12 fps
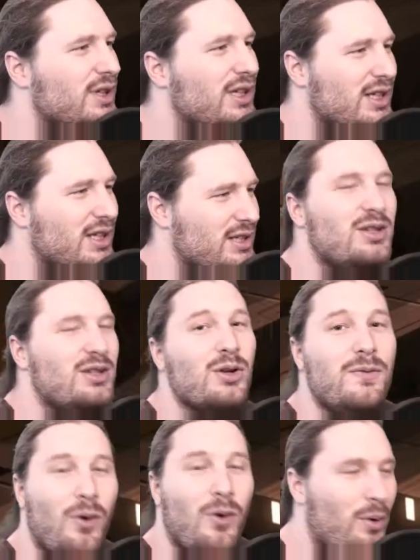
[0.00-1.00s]
just look
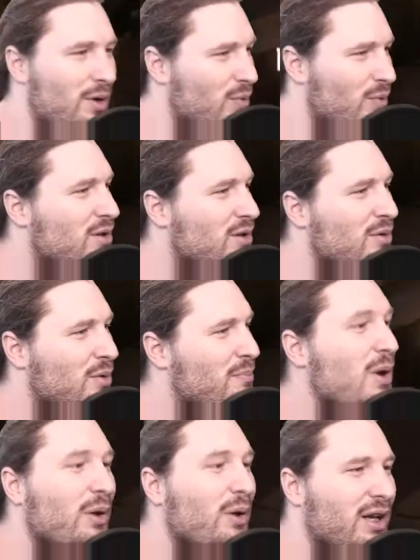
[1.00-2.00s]
forward when you're
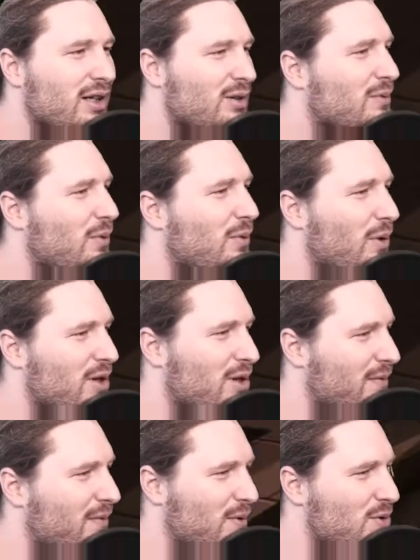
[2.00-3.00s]
building, look forward into
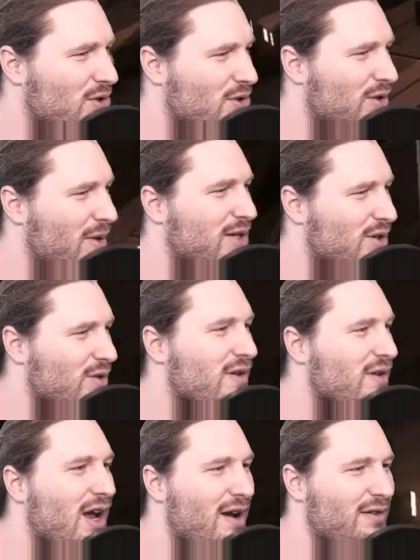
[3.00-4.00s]
the future, make sure you've
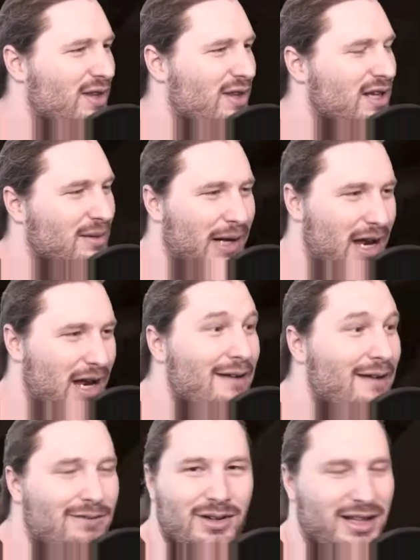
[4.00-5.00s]
got thinking about
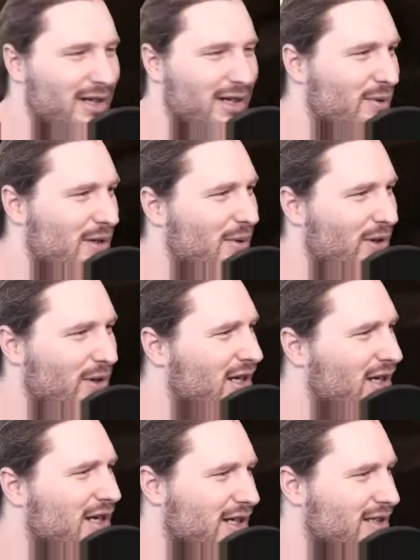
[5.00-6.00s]
everything when you're building,
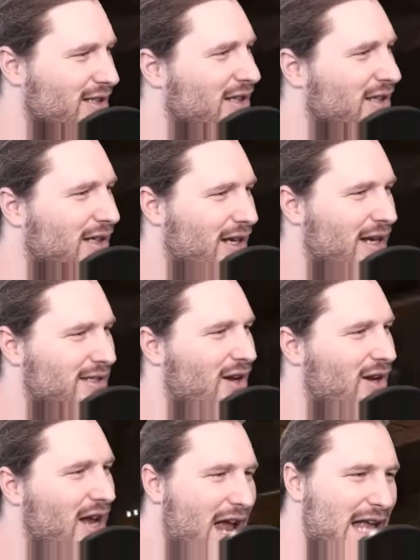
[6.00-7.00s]
because it's
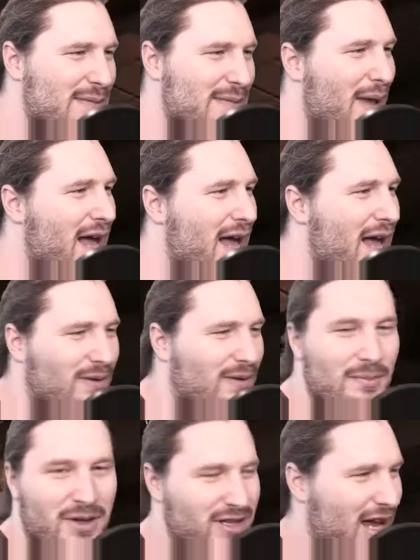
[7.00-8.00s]
not as bad as From
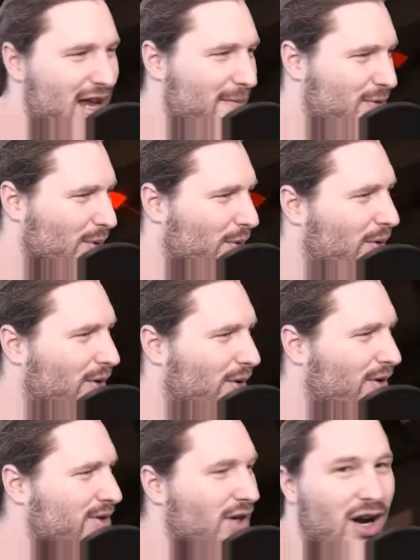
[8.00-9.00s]
the Depths or
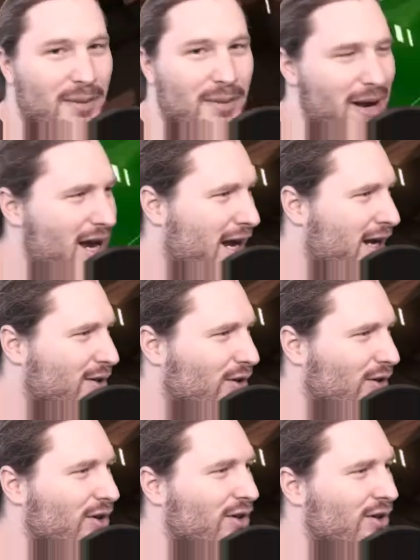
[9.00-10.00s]
Star Maid
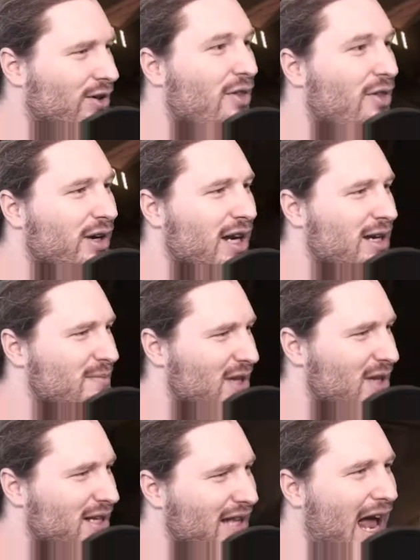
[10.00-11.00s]
or other games
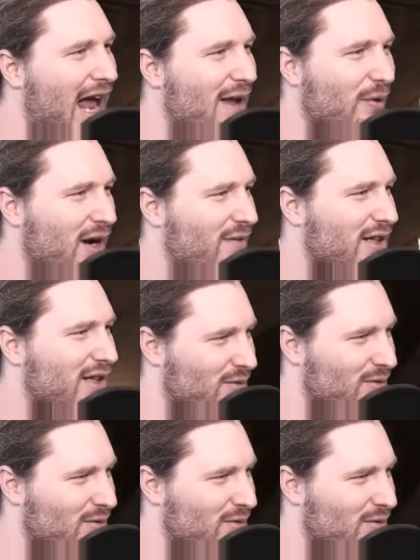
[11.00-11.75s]
like that where everything